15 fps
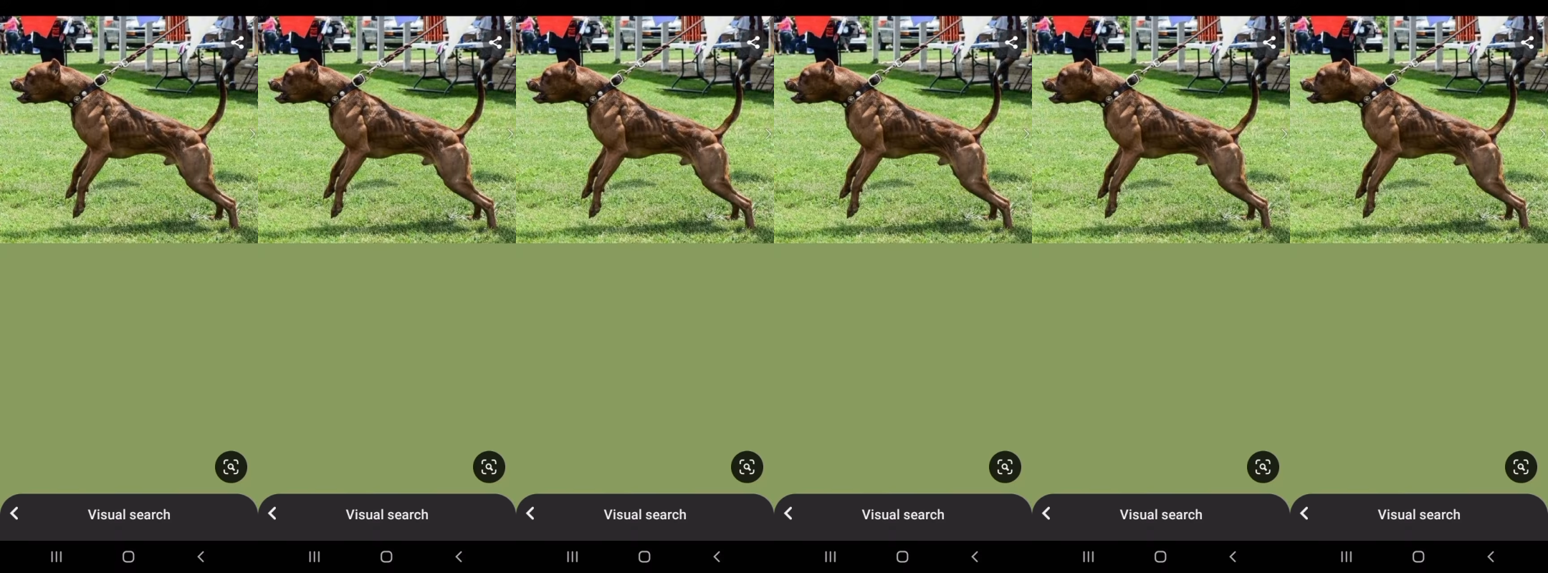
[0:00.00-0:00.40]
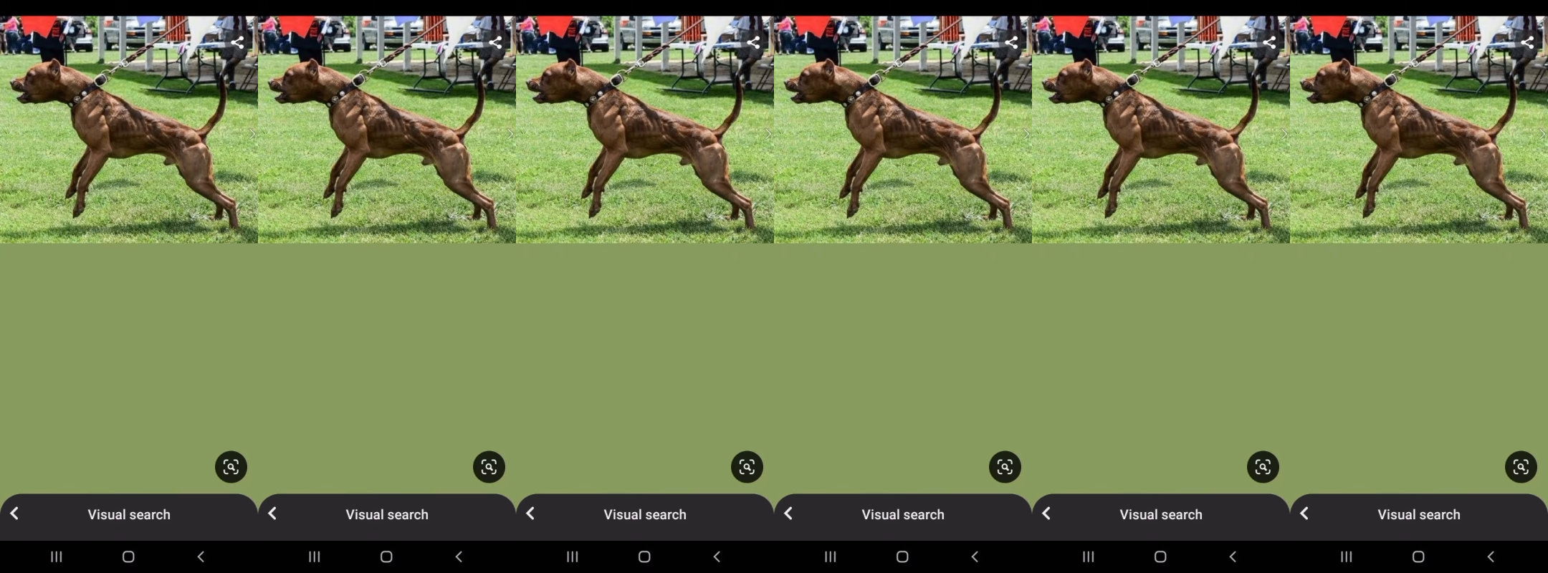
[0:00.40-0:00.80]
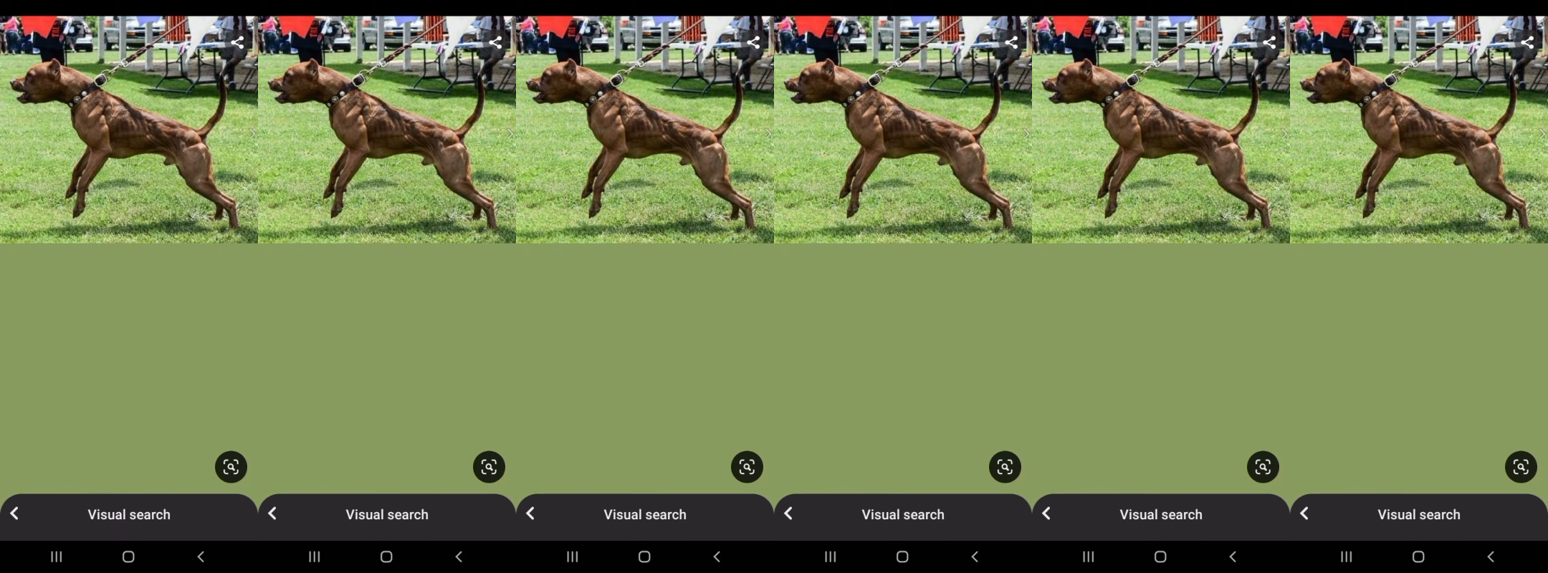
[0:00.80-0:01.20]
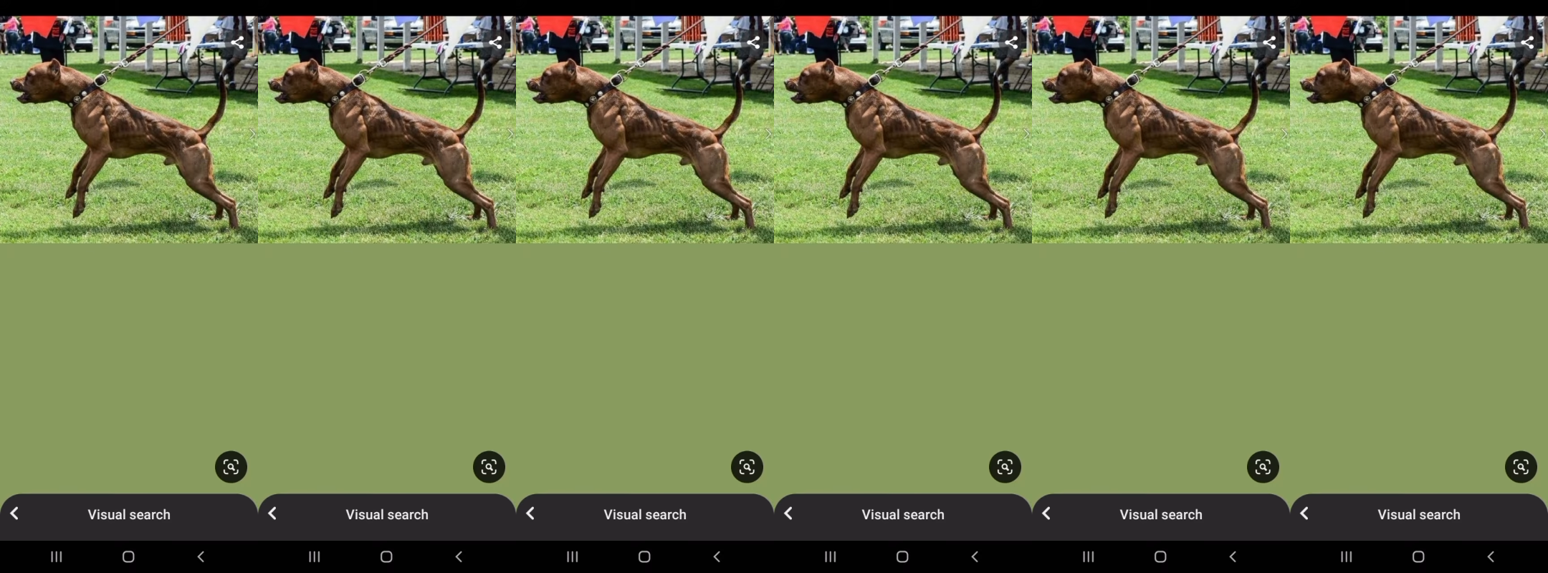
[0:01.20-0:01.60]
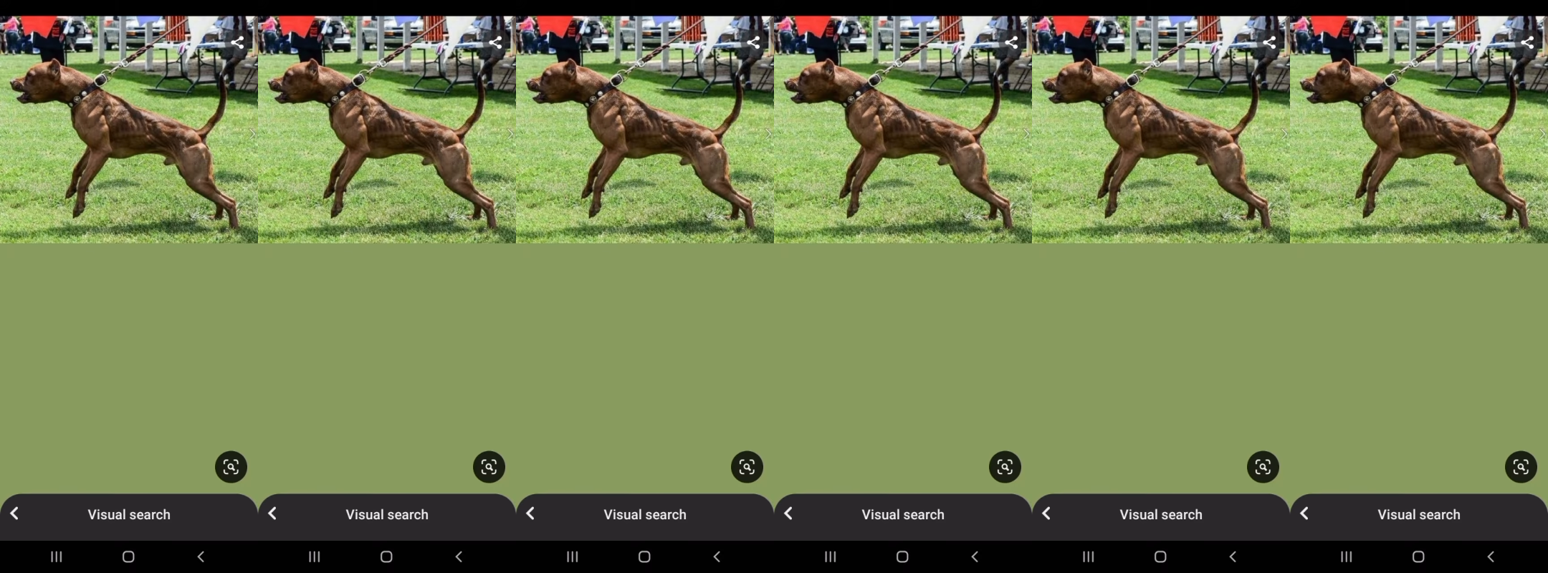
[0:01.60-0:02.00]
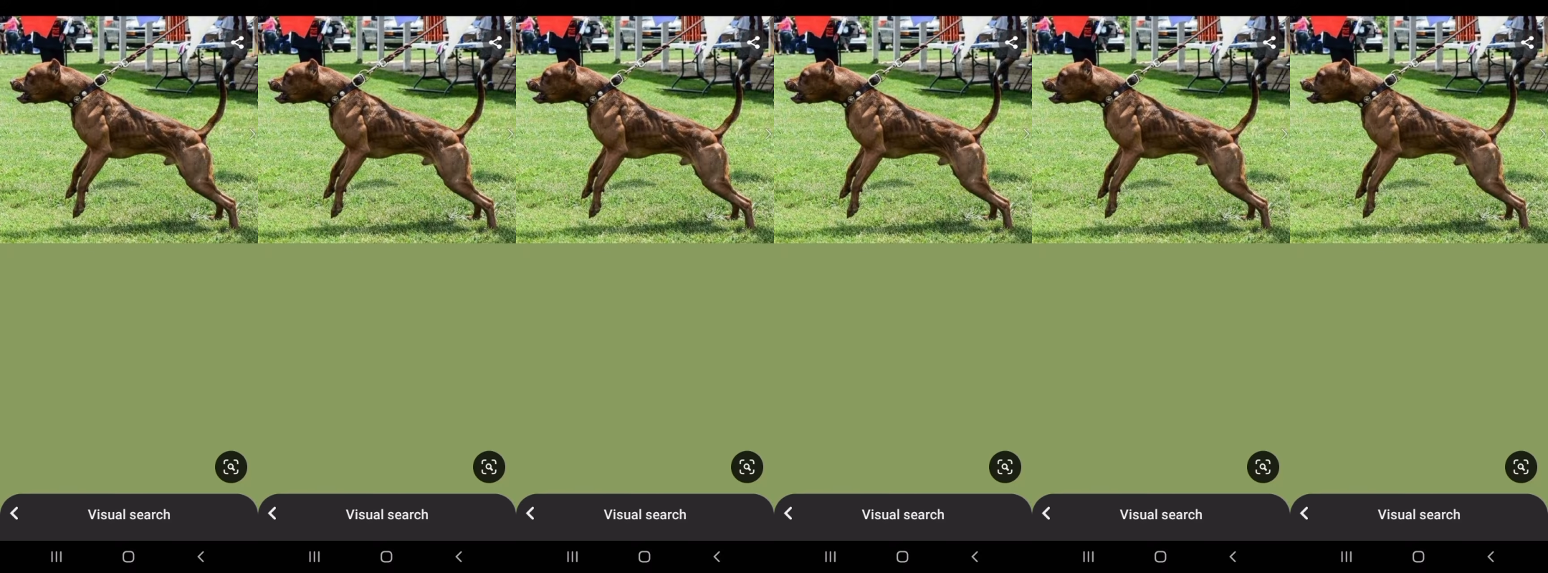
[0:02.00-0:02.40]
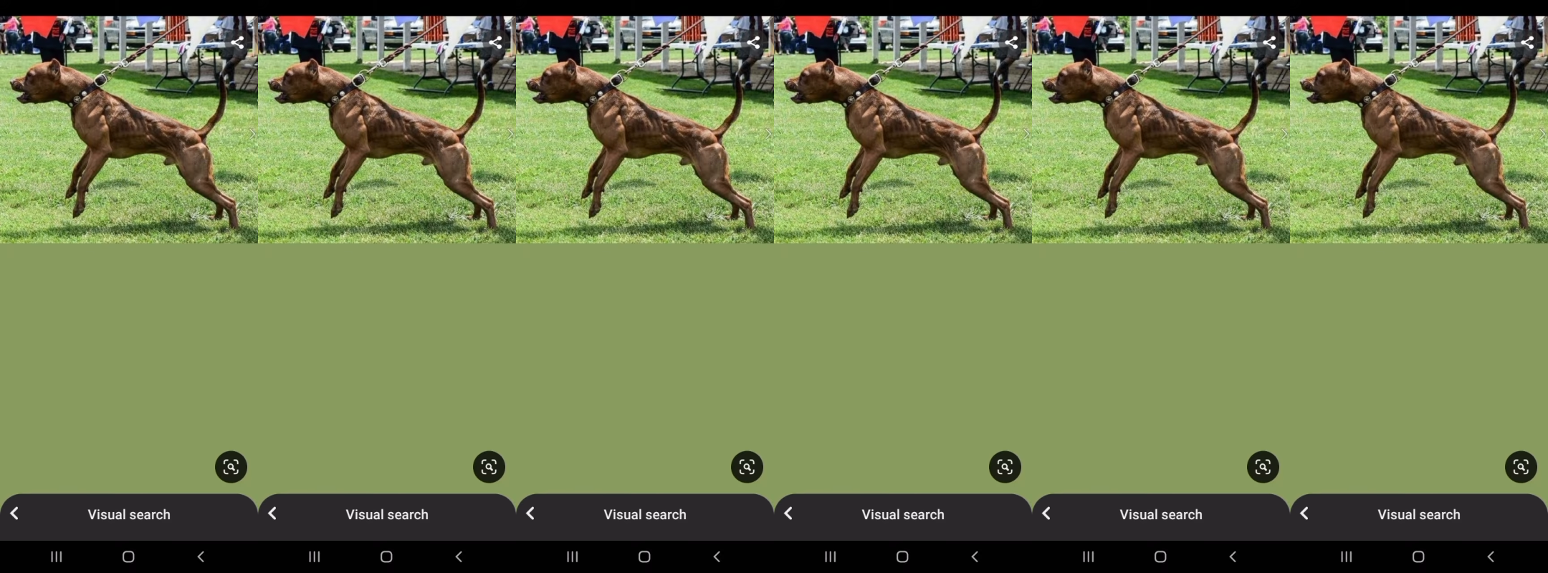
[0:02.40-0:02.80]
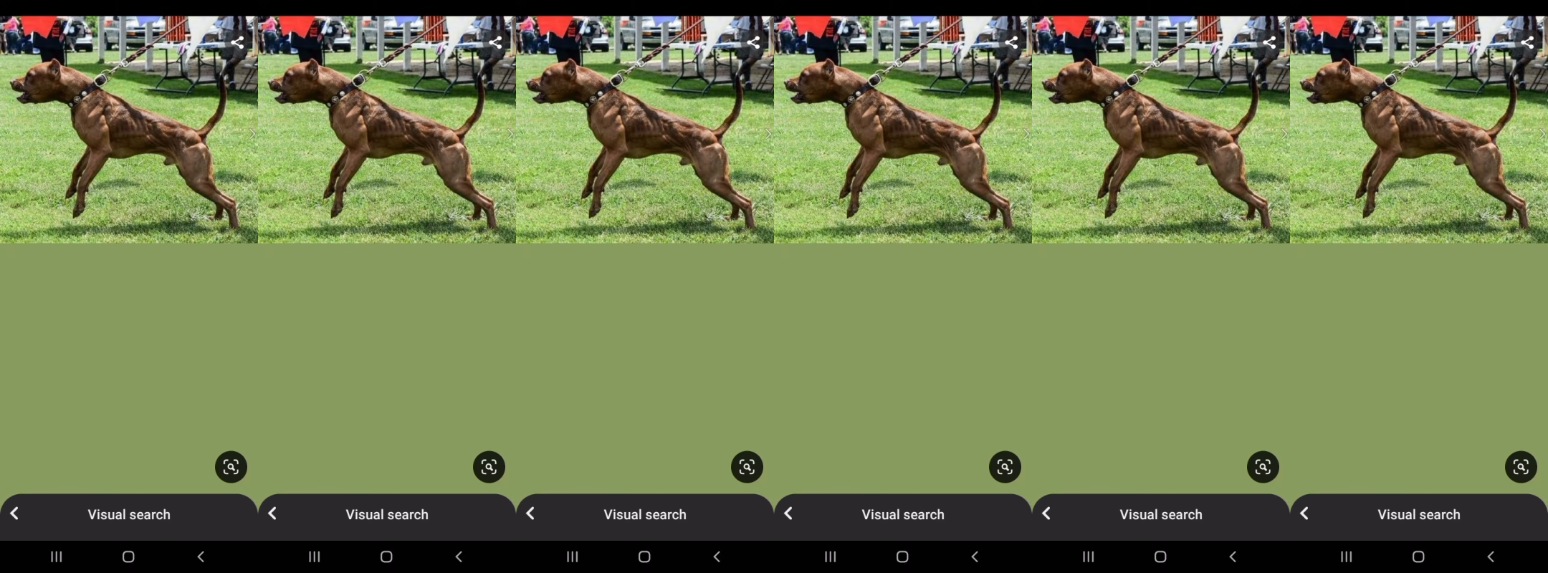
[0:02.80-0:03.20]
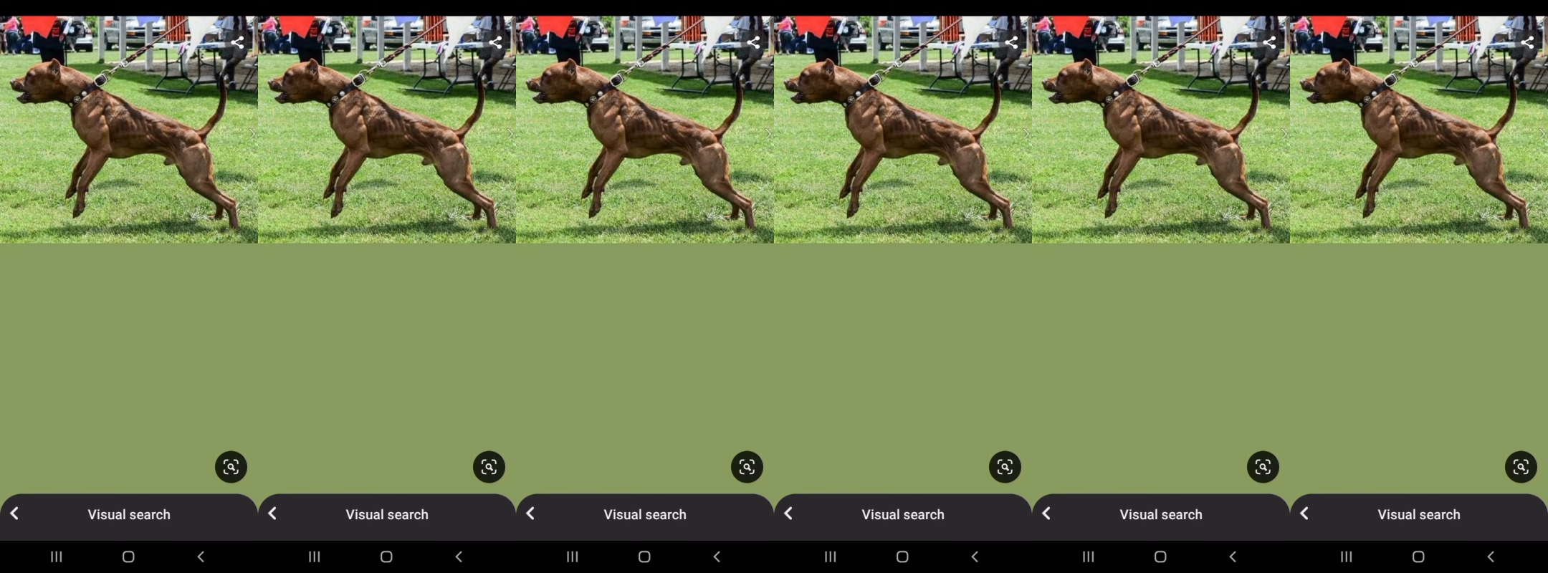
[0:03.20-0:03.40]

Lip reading: (no speaker visible)